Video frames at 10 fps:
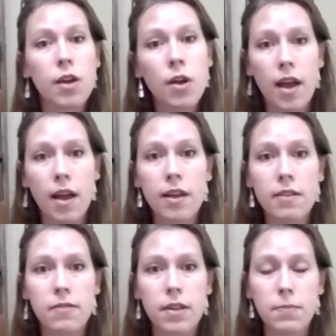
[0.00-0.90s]
okay, I can
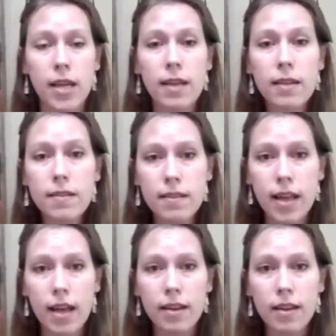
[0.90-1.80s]
feed my kids
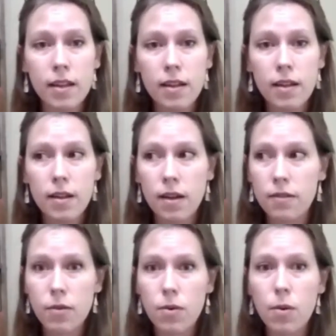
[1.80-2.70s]
then. Of
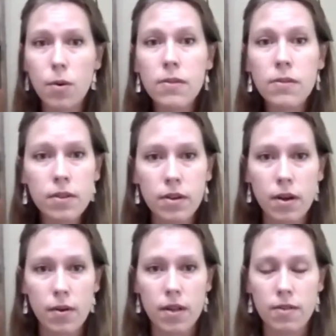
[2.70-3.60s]
course you're
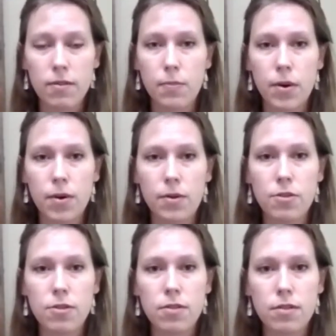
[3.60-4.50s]
going to
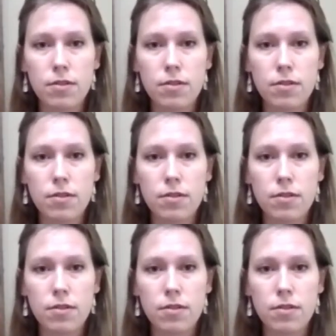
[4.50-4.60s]
poach.